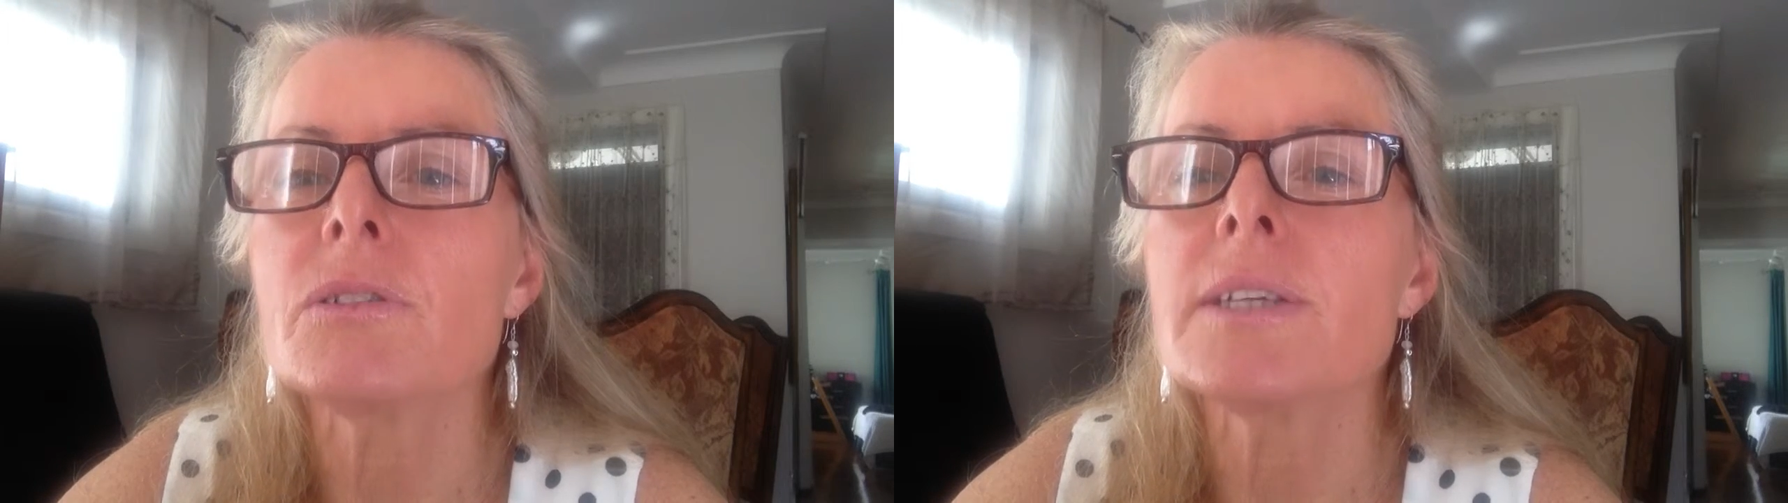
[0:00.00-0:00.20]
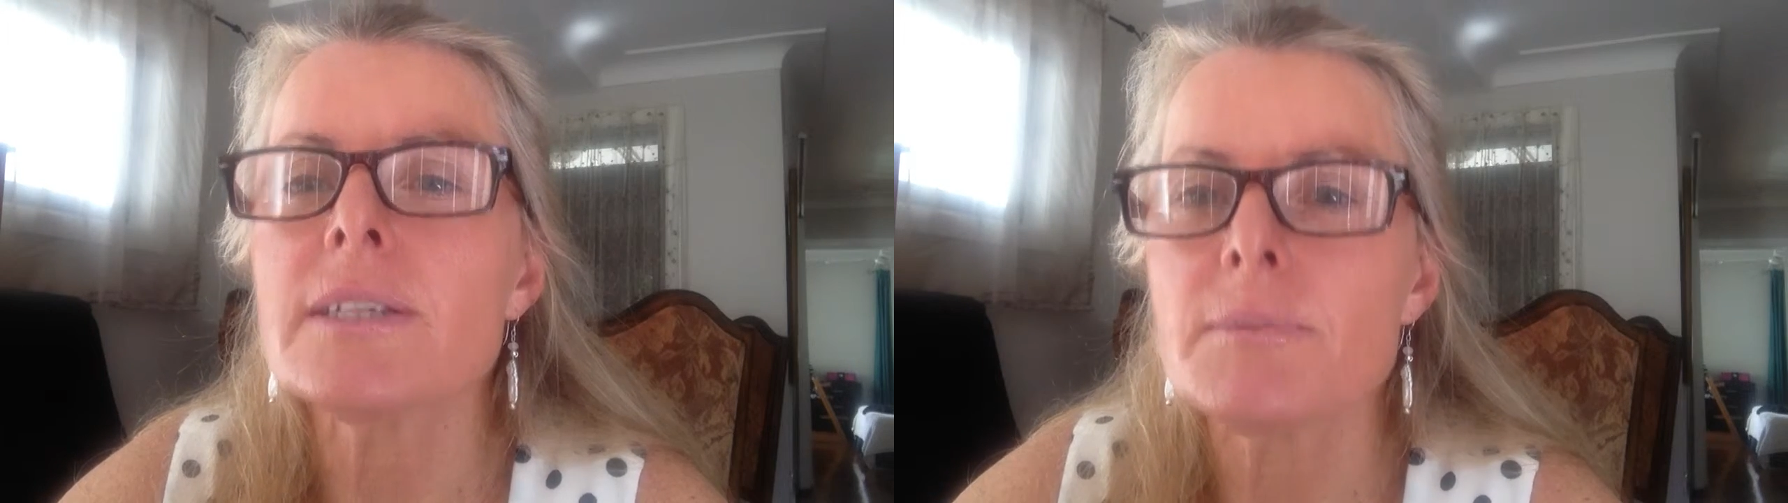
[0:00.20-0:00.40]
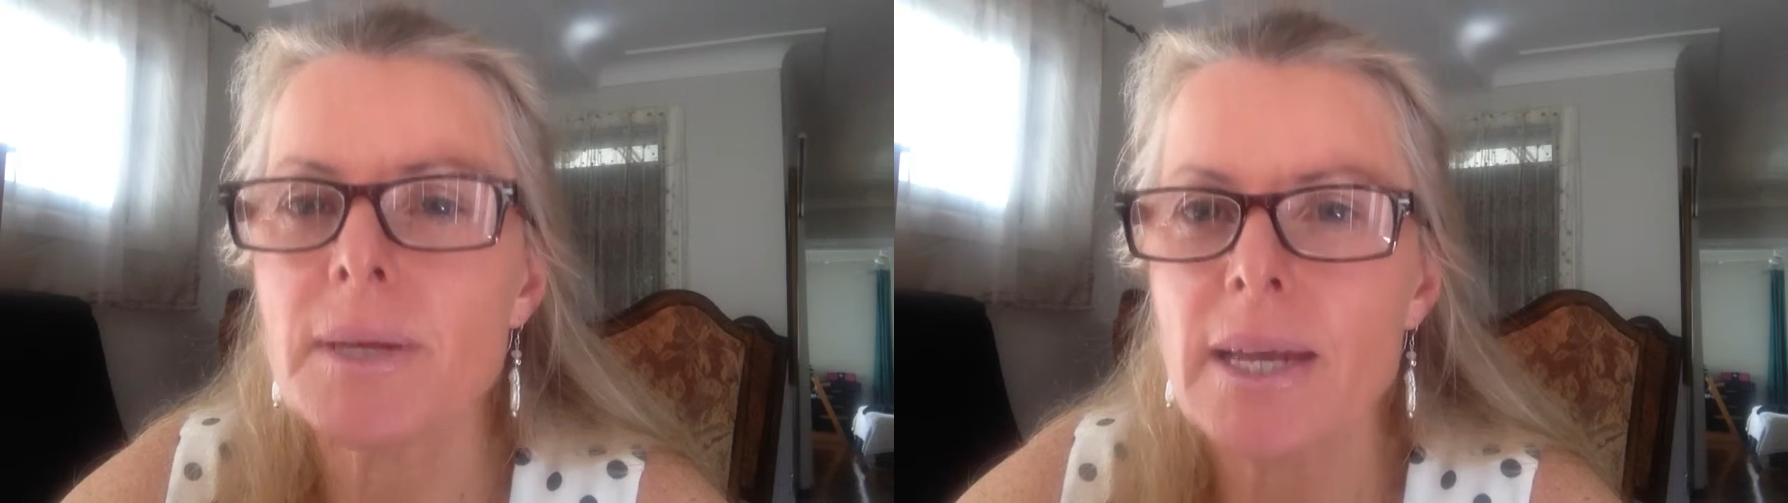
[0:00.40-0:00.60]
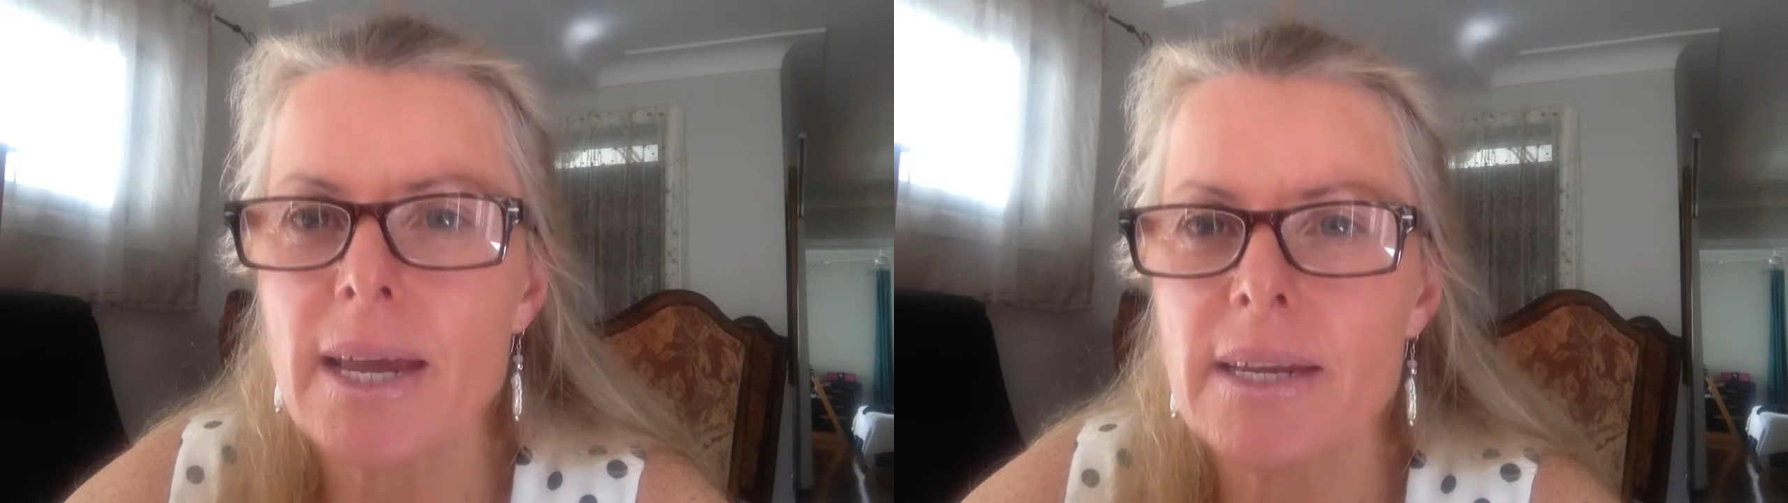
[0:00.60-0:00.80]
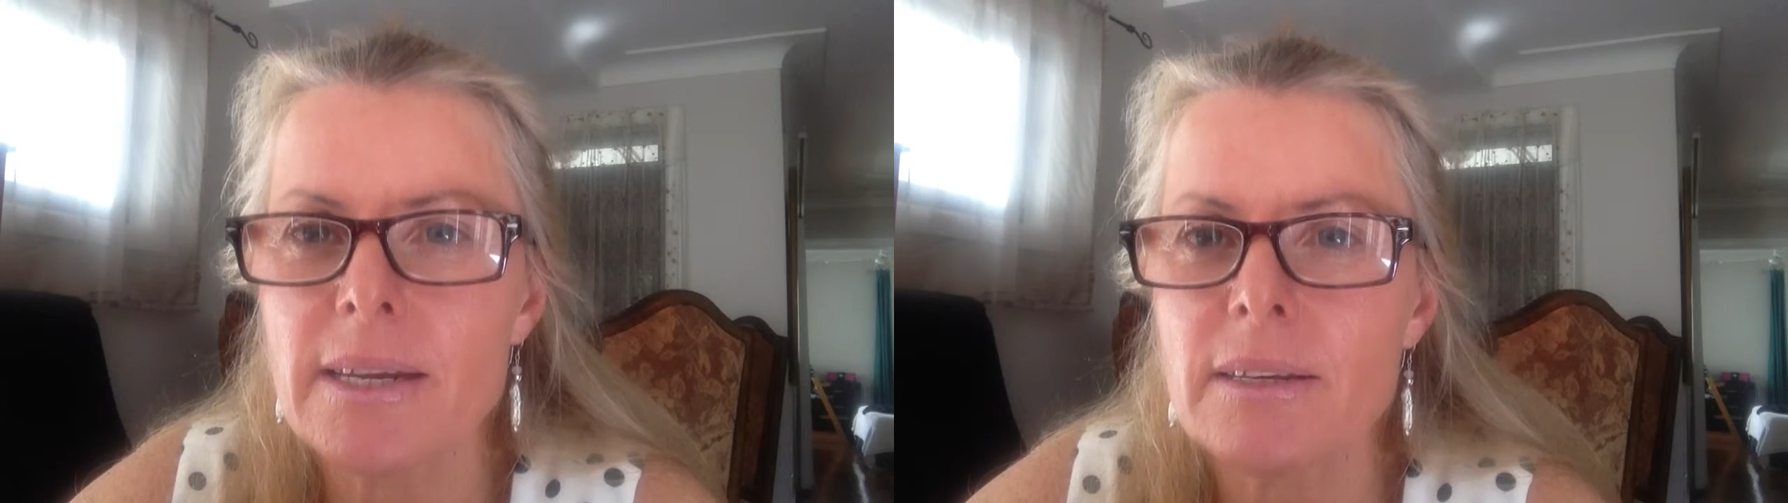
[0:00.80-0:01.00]
you need to be
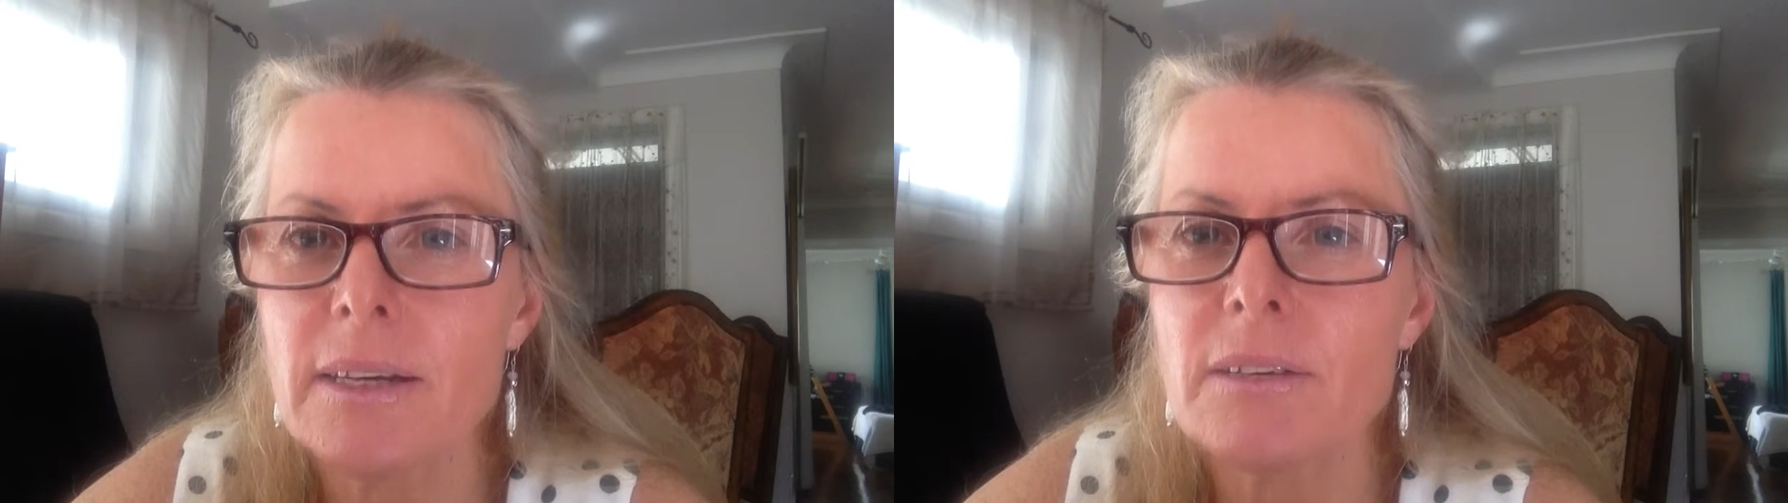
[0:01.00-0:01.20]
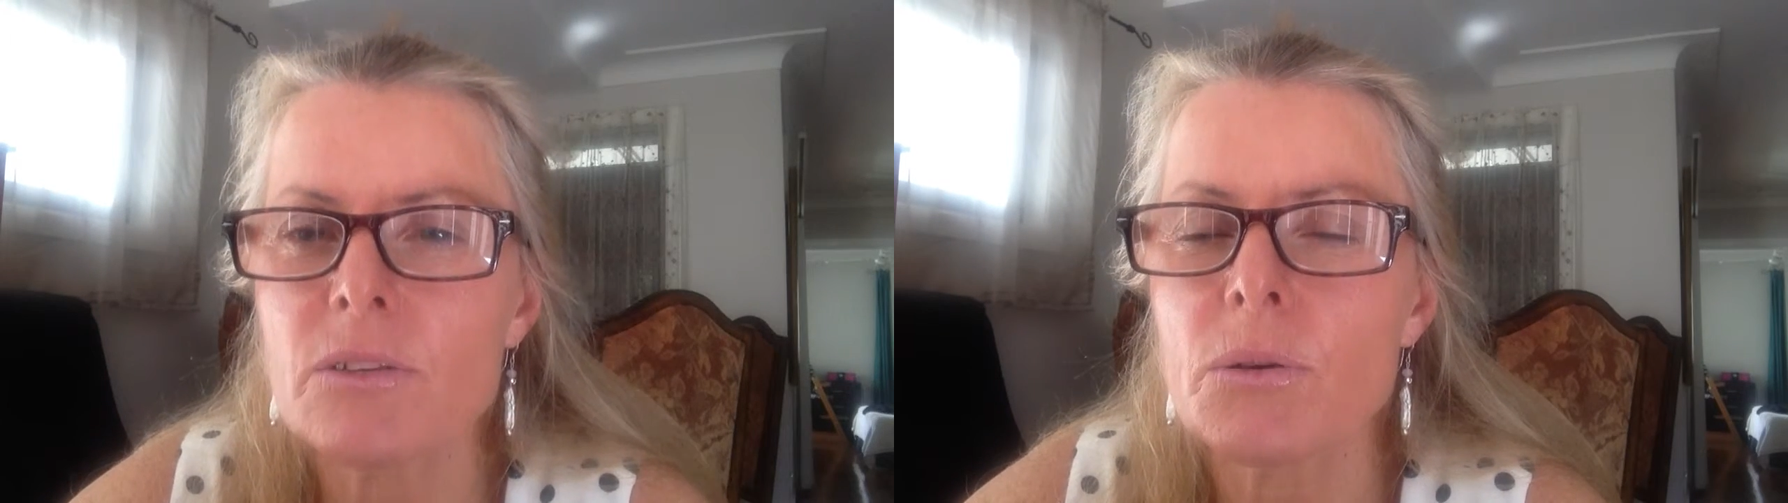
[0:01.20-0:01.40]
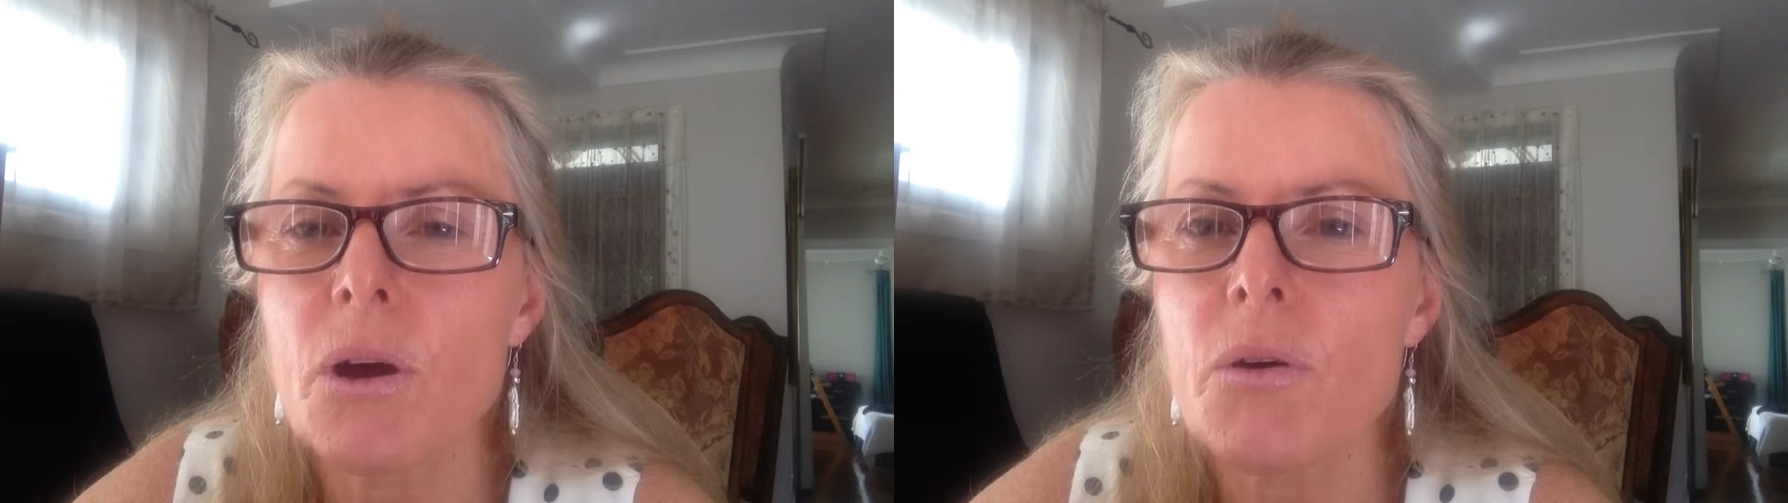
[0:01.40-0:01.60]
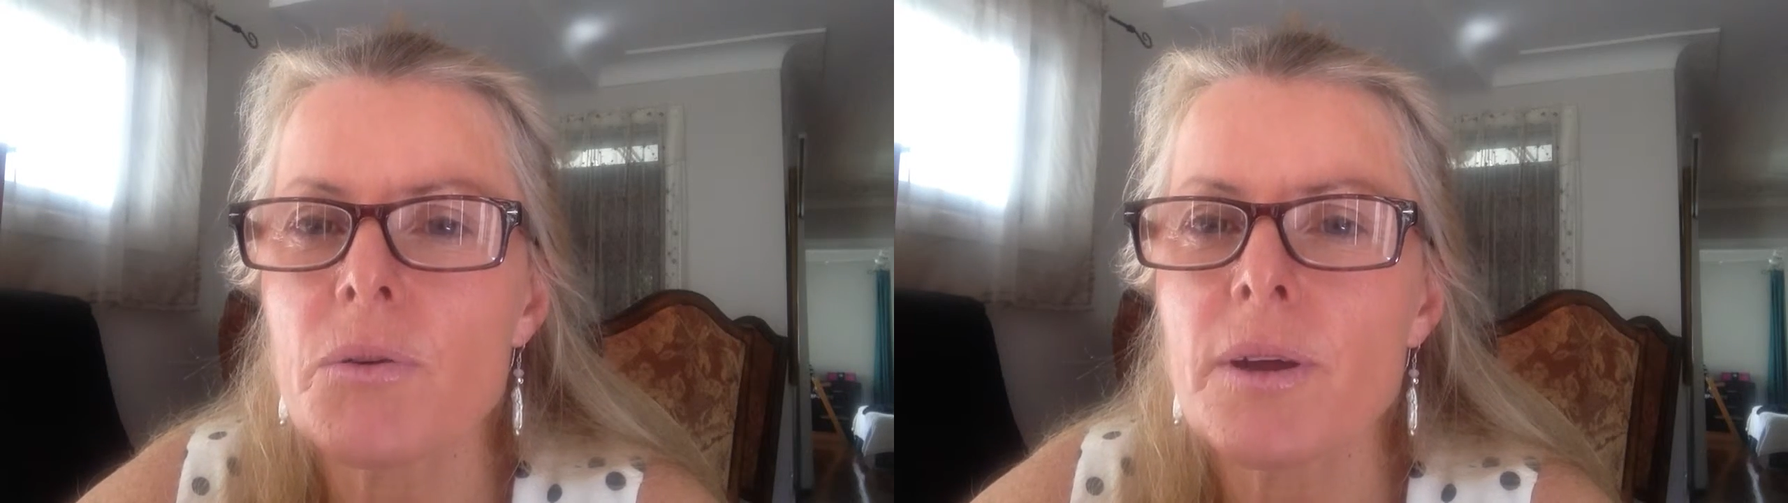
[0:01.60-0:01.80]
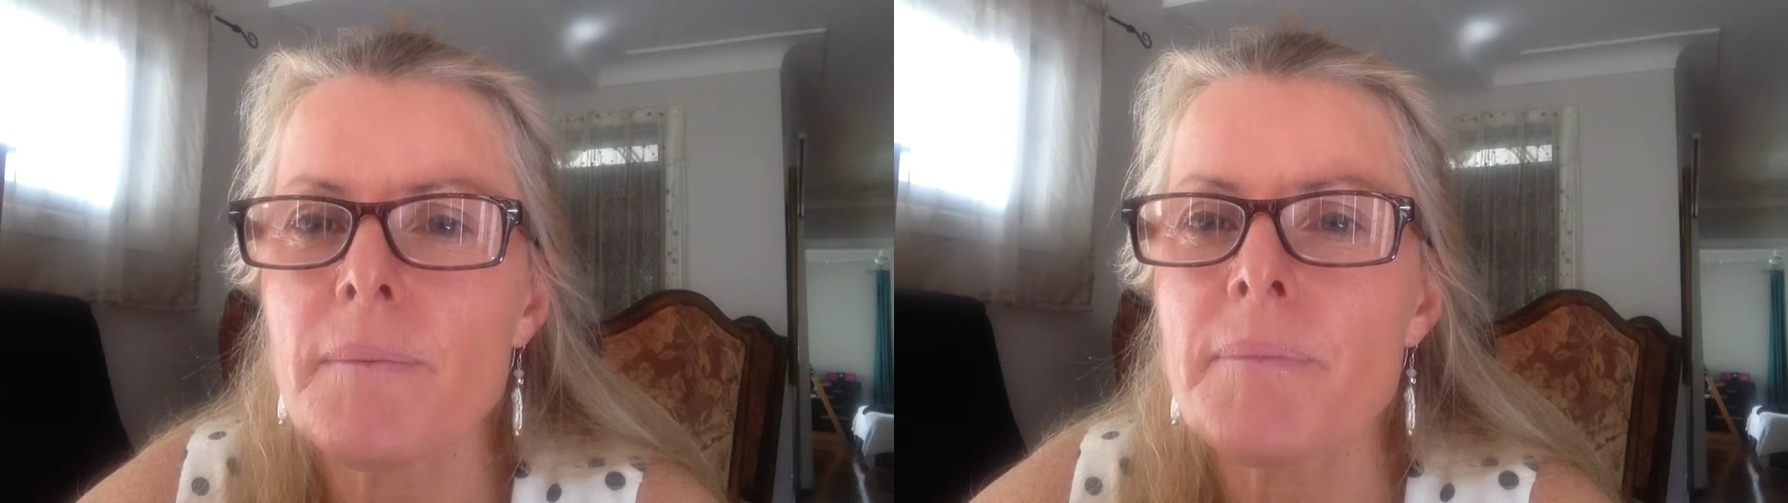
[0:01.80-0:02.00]
18 years or
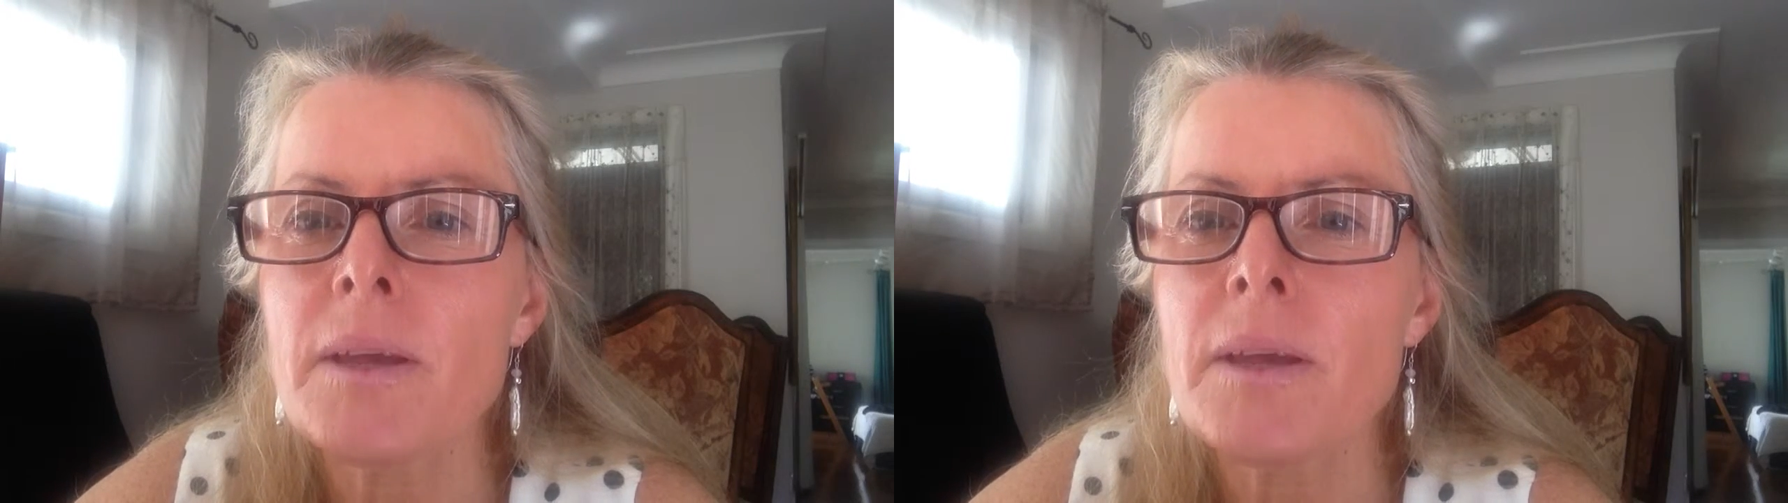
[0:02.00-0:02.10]
older.